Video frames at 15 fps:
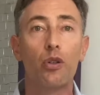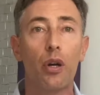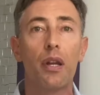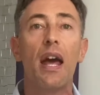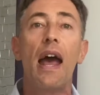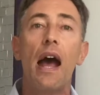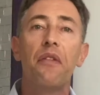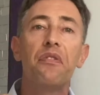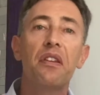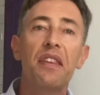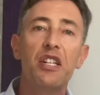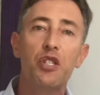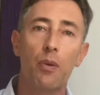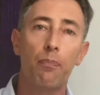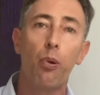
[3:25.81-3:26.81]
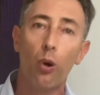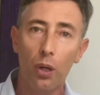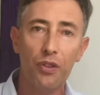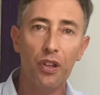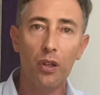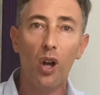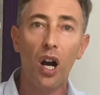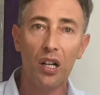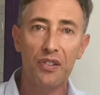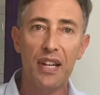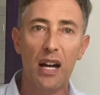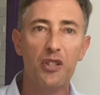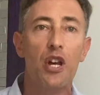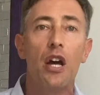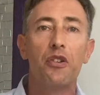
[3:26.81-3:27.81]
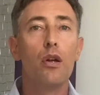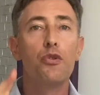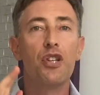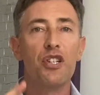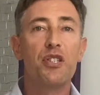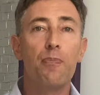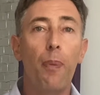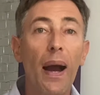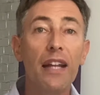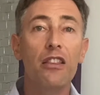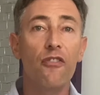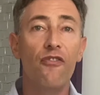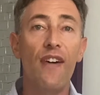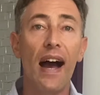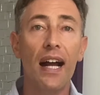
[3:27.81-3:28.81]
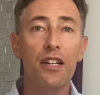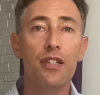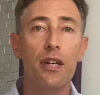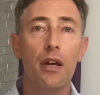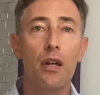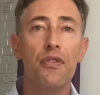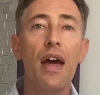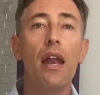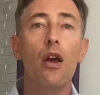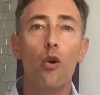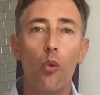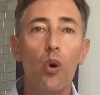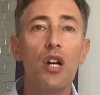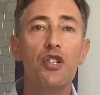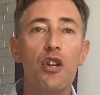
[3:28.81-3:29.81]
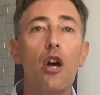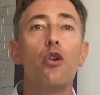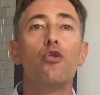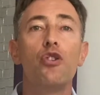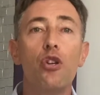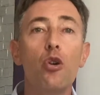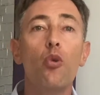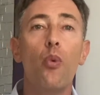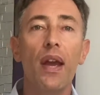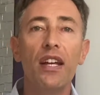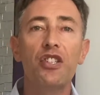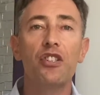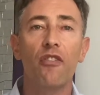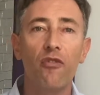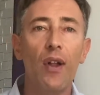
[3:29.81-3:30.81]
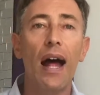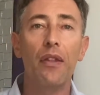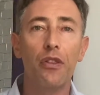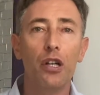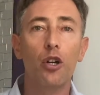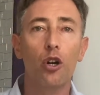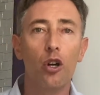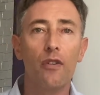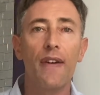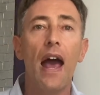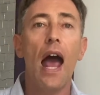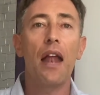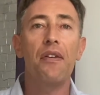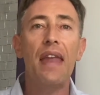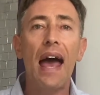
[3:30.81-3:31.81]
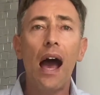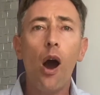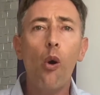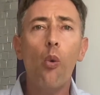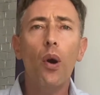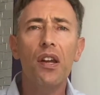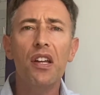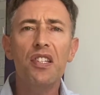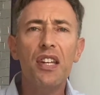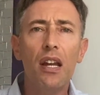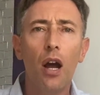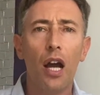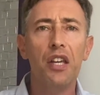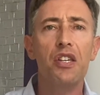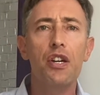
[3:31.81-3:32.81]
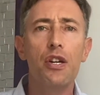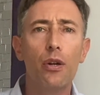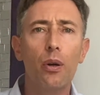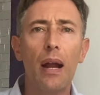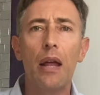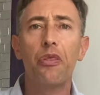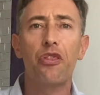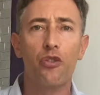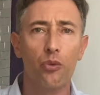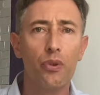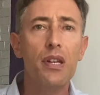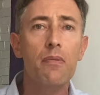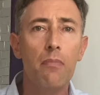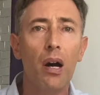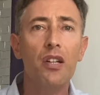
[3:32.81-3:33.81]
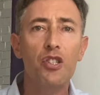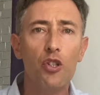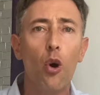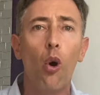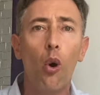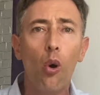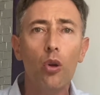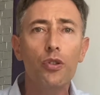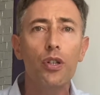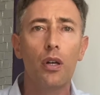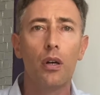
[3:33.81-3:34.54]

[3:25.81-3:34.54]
good and that they support the lockdowns, despite the fact that it was 2 weeks to flatten the curve. And now, what is it? A year and 3 months old?